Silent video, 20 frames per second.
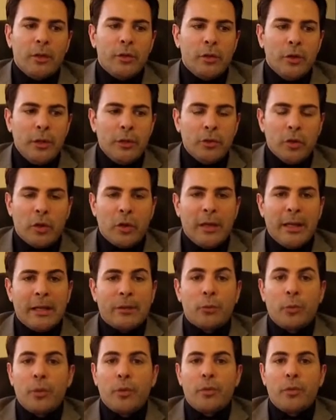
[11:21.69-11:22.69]
You need to
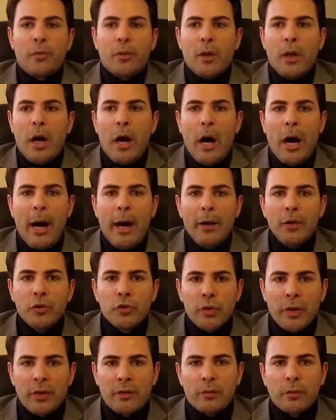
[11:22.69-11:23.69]
connect with
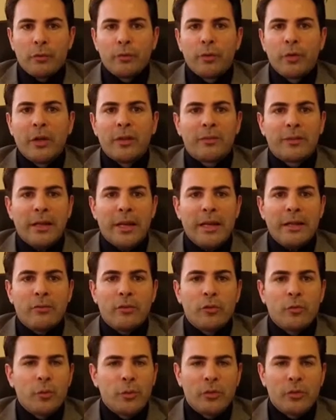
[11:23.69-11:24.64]
hundreds of real estate agents,